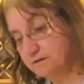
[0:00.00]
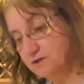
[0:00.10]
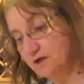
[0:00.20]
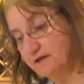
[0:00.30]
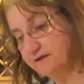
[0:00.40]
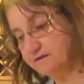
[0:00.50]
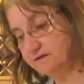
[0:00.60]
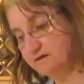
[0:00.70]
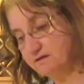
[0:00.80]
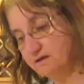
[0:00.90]
Do y'all like
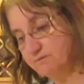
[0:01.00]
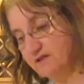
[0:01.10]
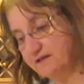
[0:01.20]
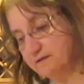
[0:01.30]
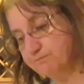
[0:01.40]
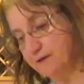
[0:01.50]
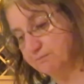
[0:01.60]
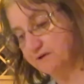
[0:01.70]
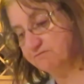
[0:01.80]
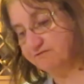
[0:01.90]
the
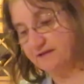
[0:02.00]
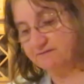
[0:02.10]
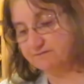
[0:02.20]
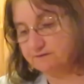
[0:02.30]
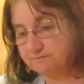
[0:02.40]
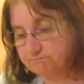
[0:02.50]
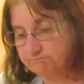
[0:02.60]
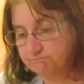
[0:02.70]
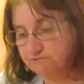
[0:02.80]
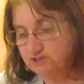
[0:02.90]
pumpkin flavored
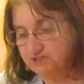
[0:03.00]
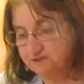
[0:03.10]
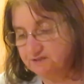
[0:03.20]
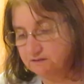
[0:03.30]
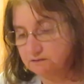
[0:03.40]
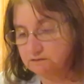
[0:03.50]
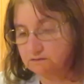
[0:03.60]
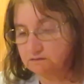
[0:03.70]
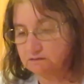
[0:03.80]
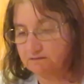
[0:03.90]
cereals
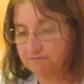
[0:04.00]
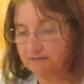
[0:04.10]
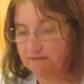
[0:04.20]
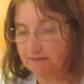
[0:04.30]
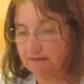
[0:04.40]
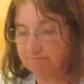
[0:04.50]
and stuff like that?